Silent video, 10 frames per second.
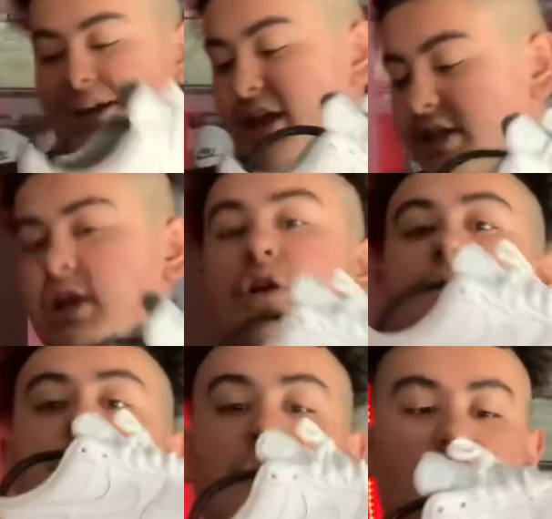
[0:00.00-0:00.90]
Nike Air
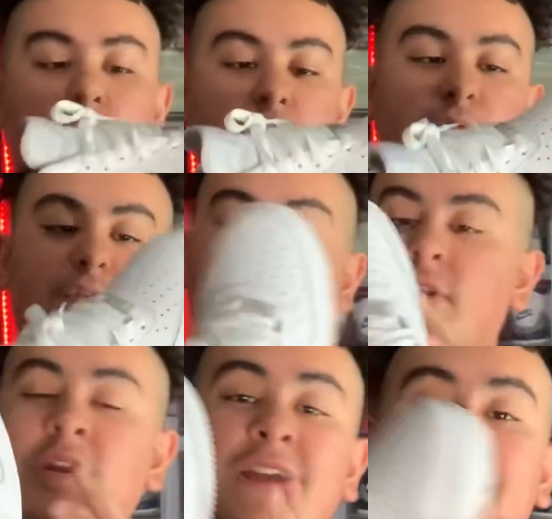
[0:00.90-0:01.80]
Force Ones, you feel me?